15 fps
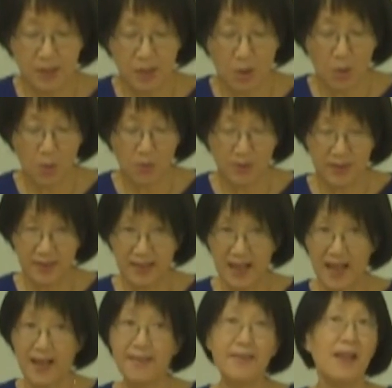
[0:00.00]
shows
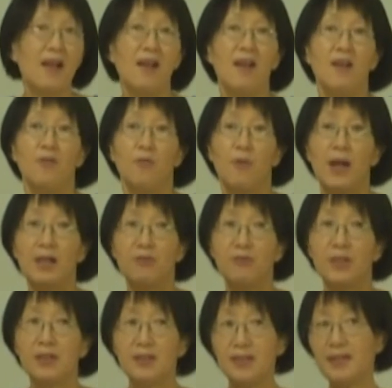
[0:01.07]
that what
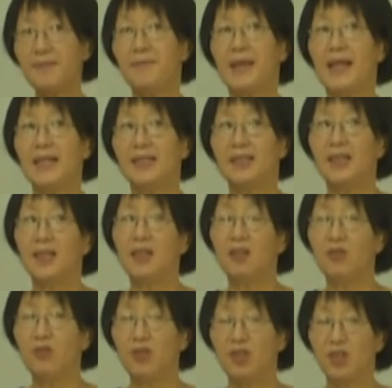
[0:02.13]
really makes
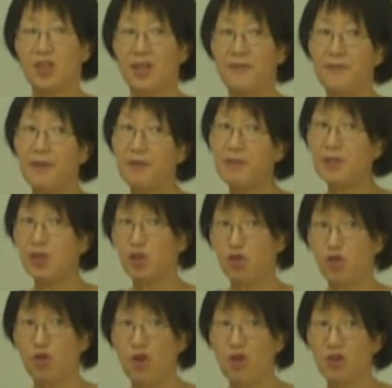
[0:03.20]
English very
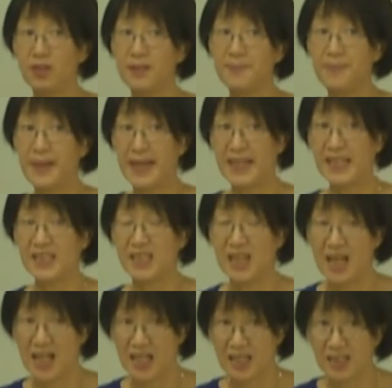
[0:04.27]
strongly based
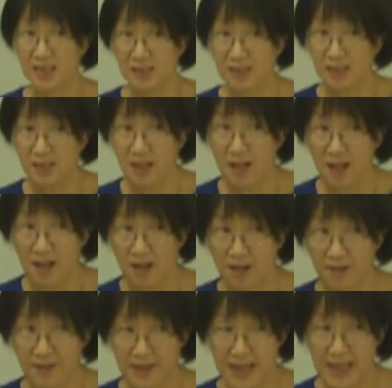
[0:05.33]
as the
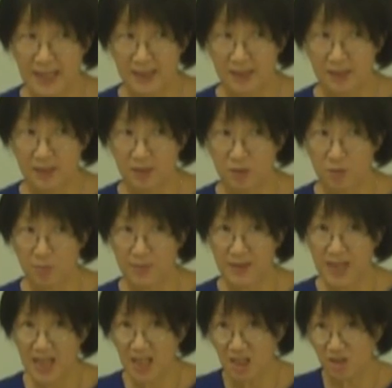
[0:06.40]
global
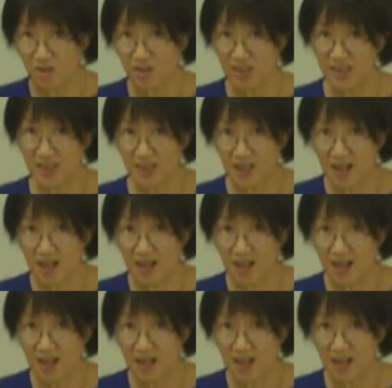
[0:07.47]
language is the